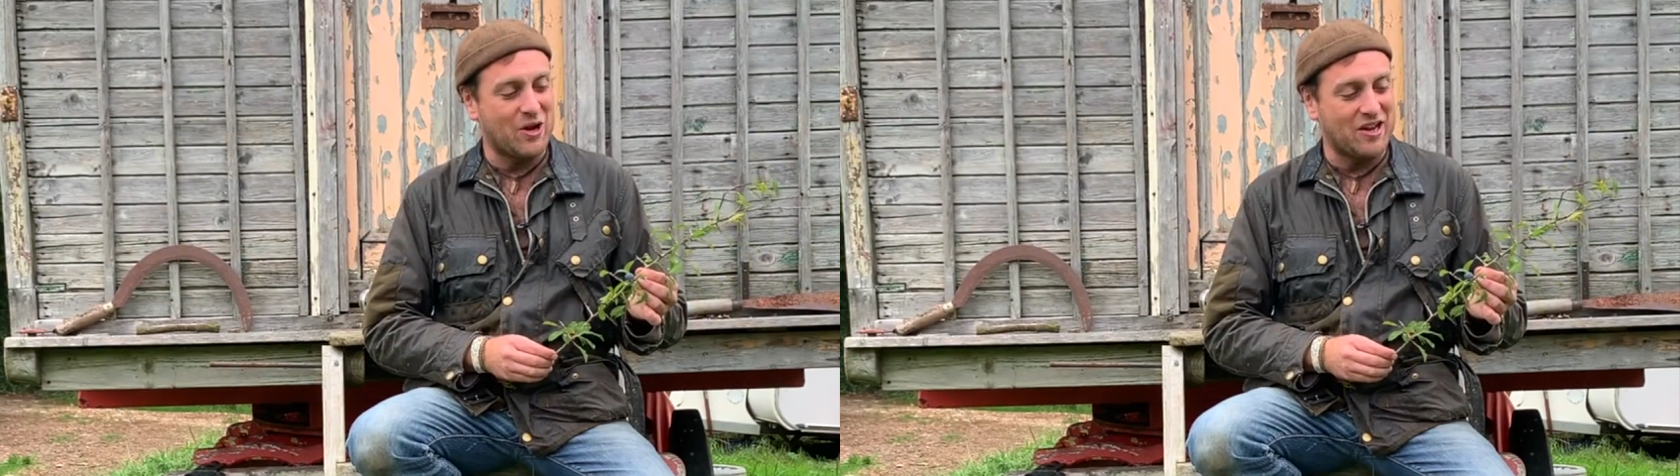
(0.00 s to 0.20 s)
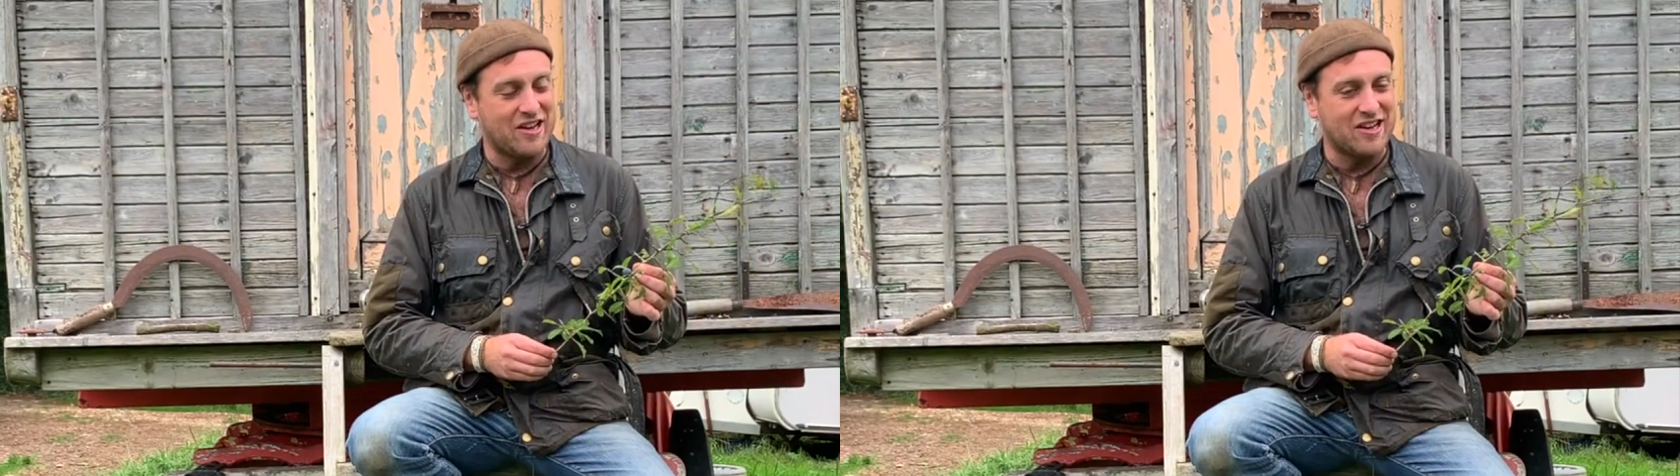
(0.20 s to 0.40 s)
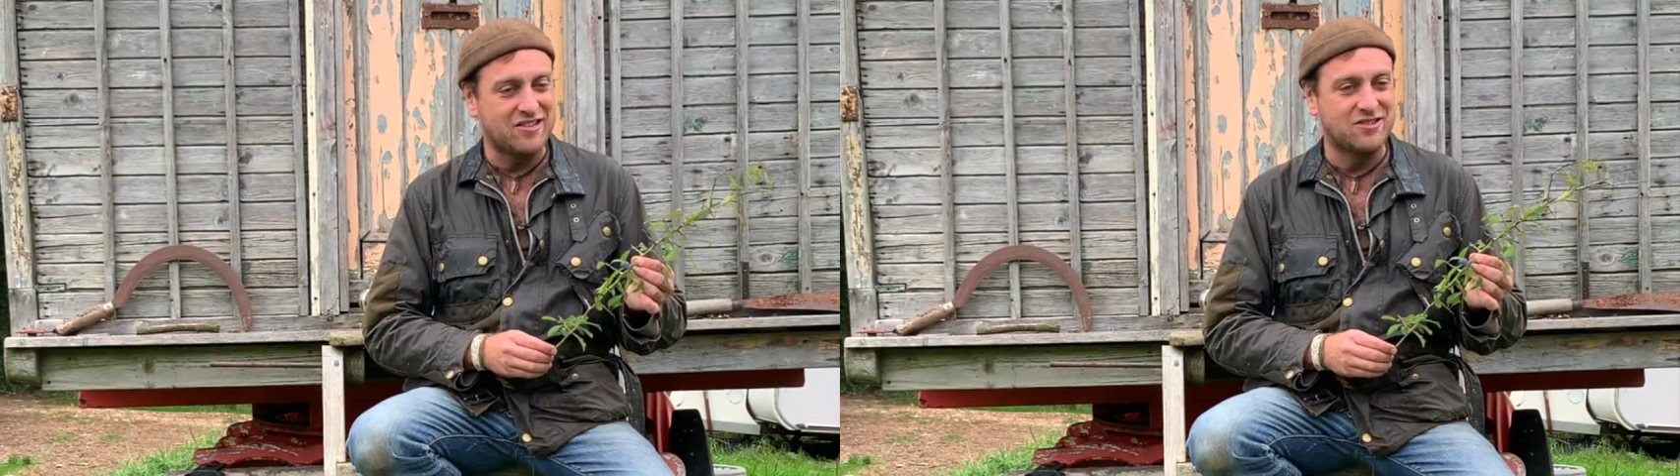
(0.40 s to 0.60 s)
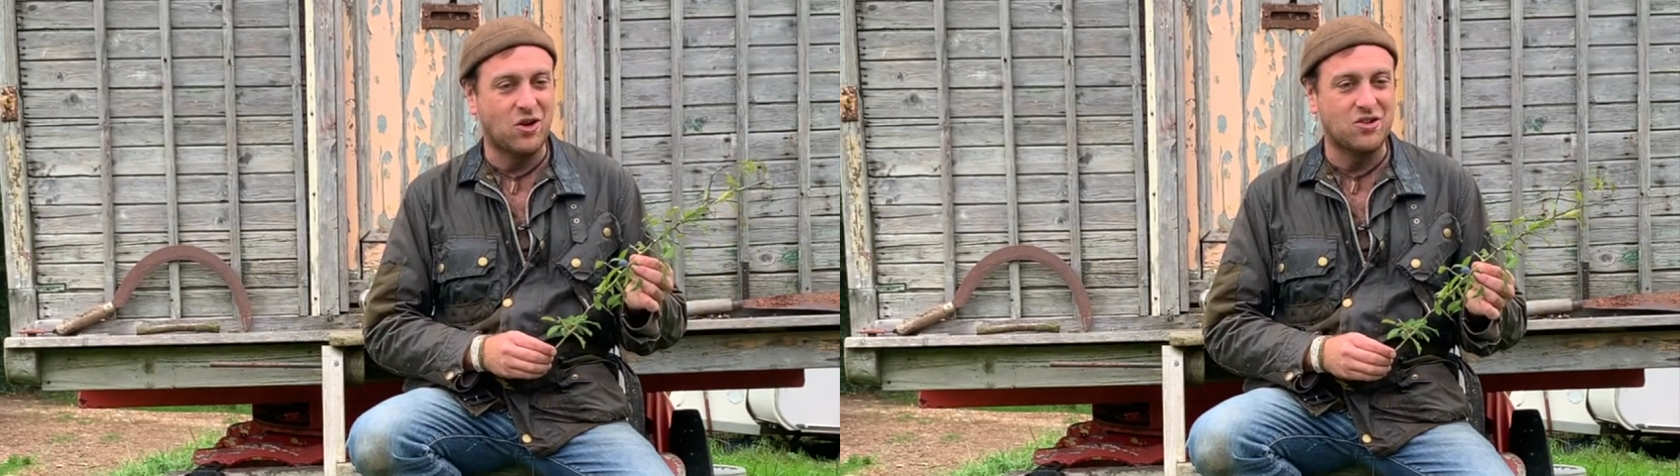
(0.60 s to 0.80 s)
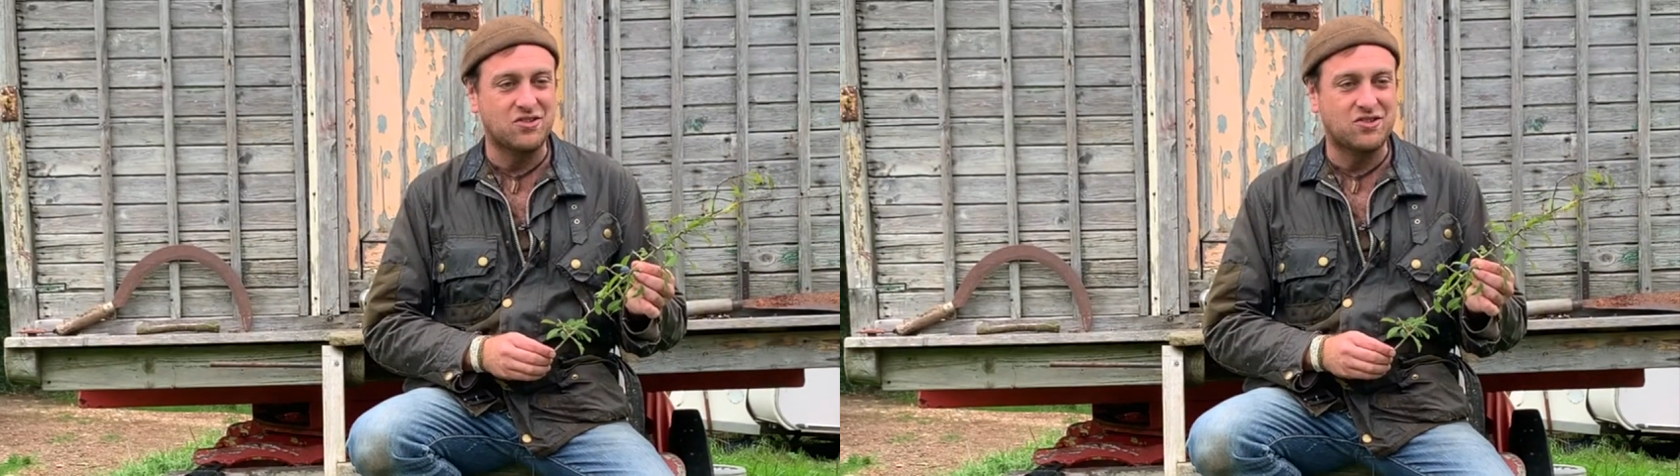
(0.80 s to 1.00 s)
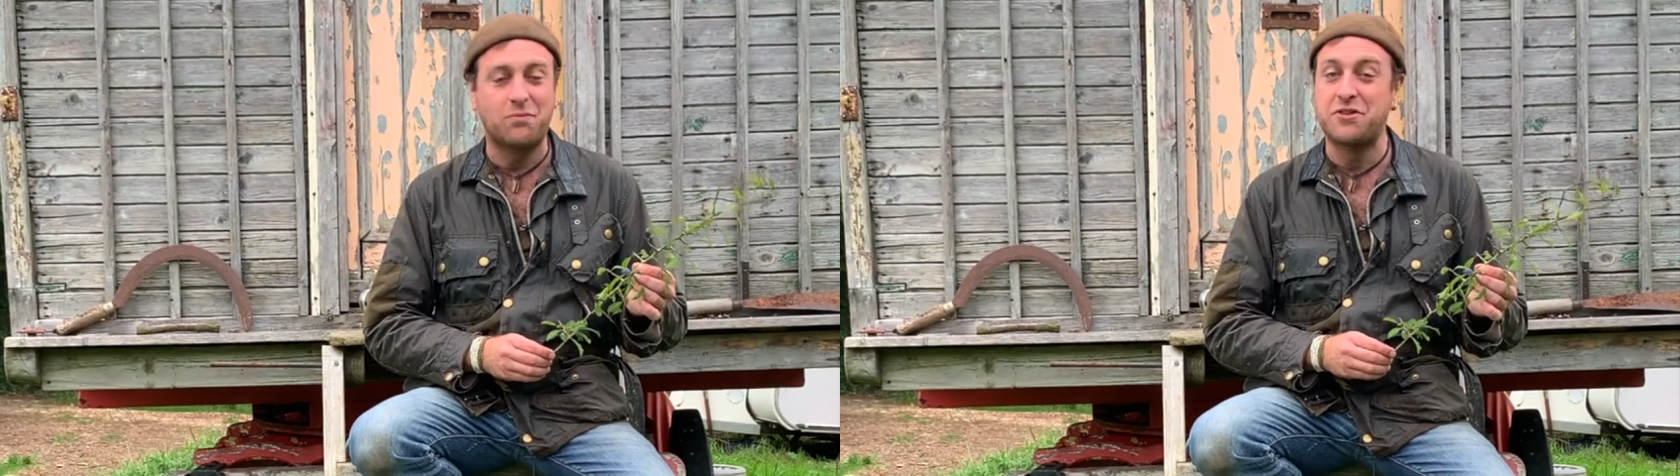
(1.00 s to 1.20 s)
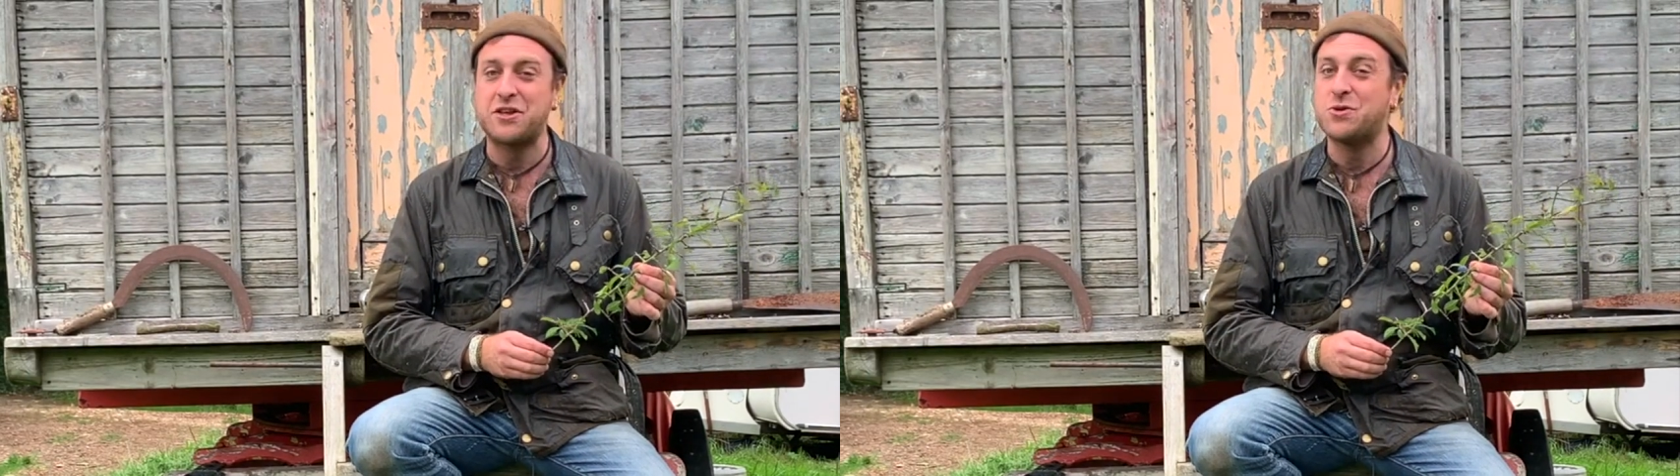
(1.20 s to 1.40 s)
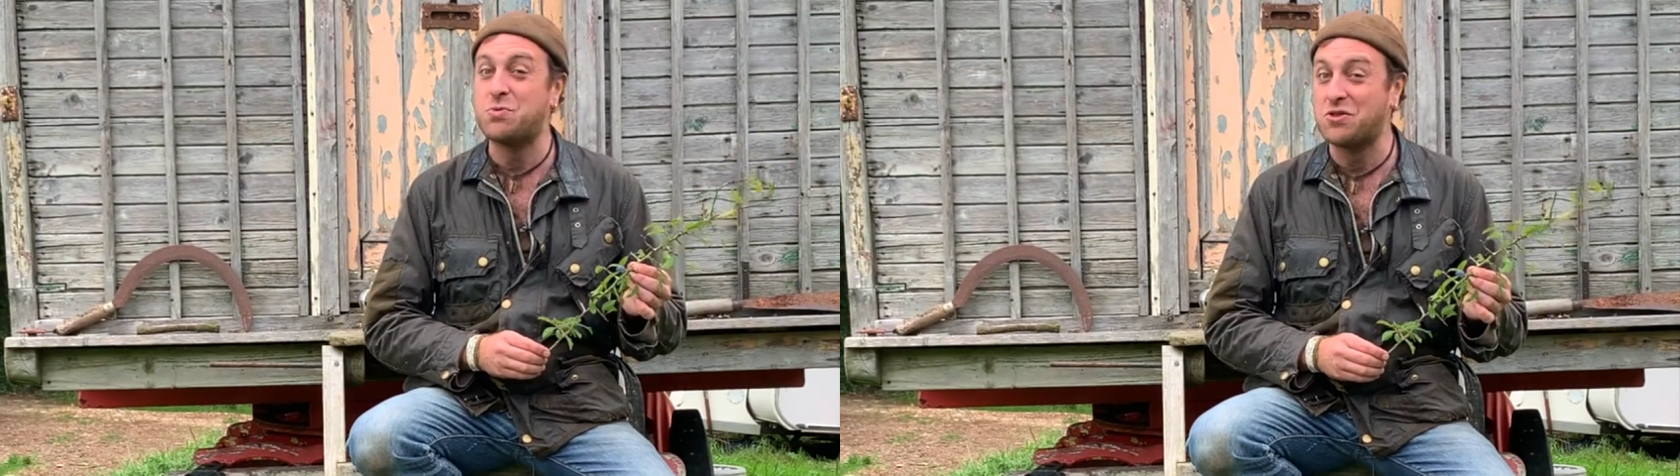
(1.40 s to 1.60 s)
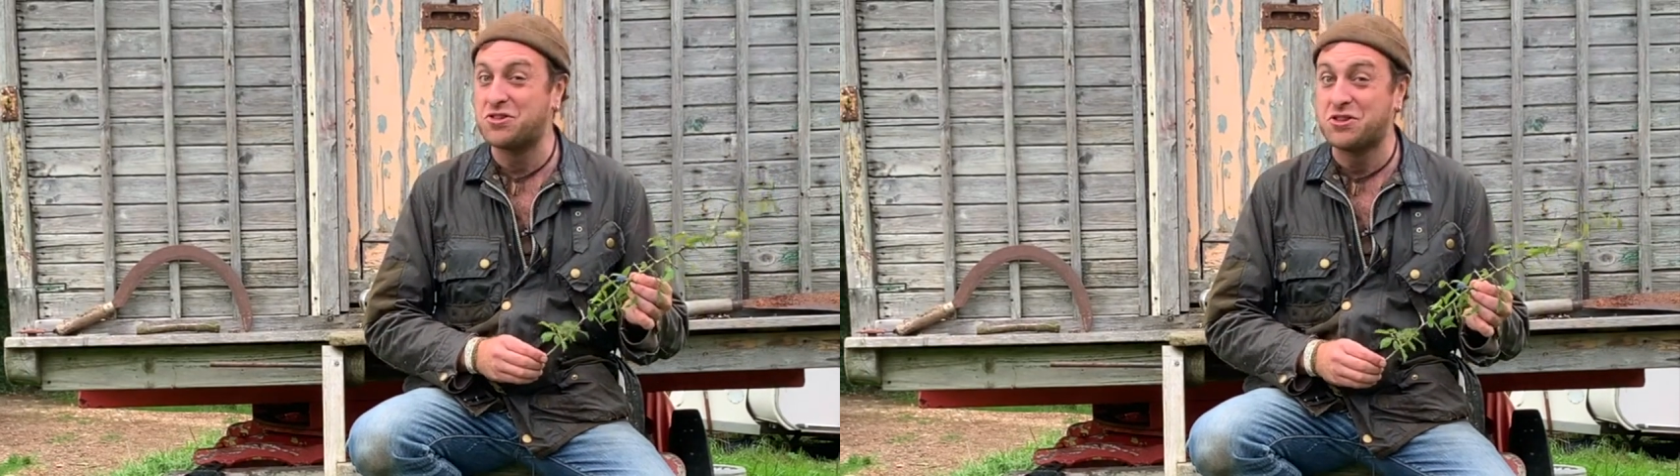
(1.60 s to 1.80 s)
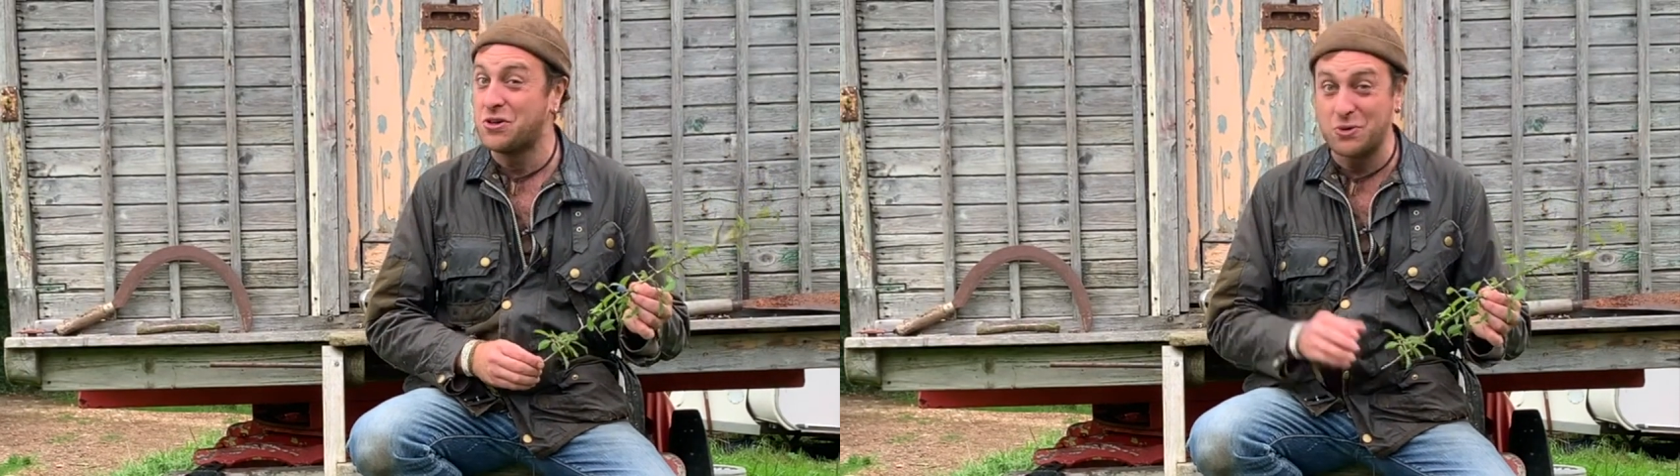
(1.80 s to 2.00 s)
is not something you'd want to
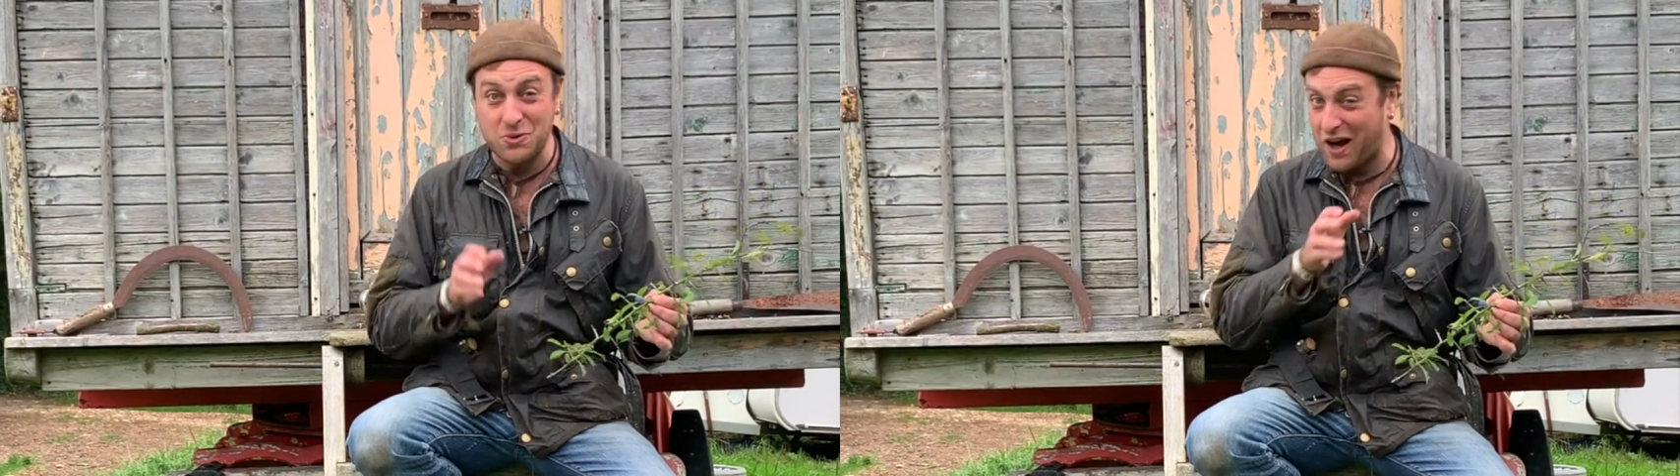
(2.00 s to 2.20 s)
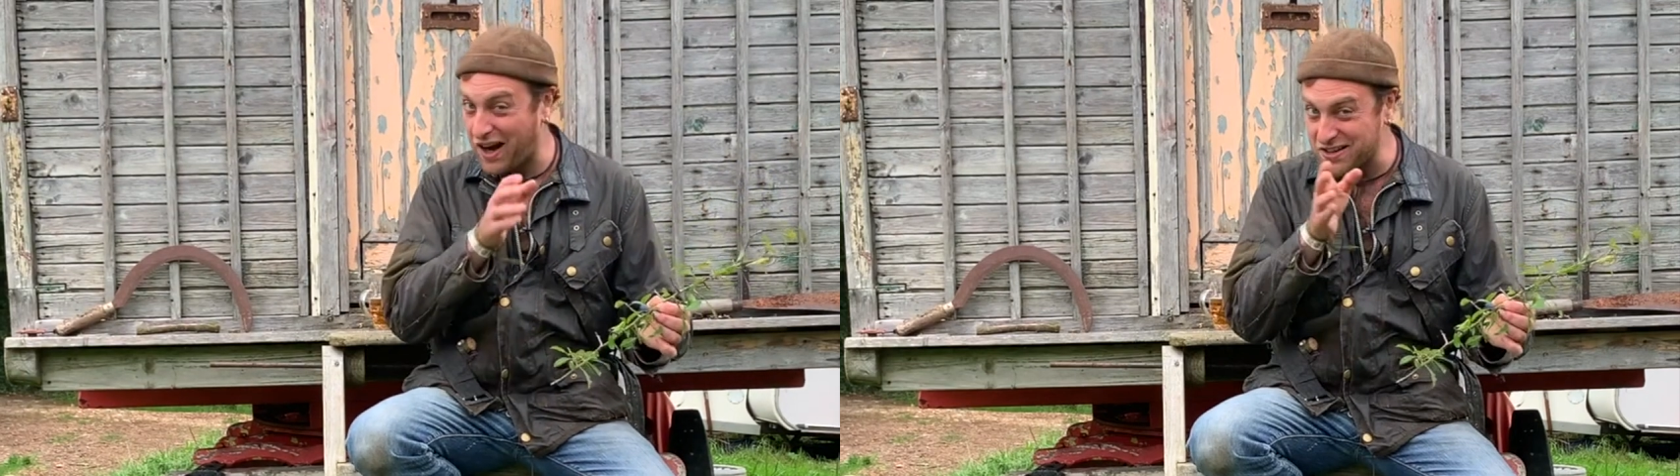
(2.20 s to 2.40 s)
do,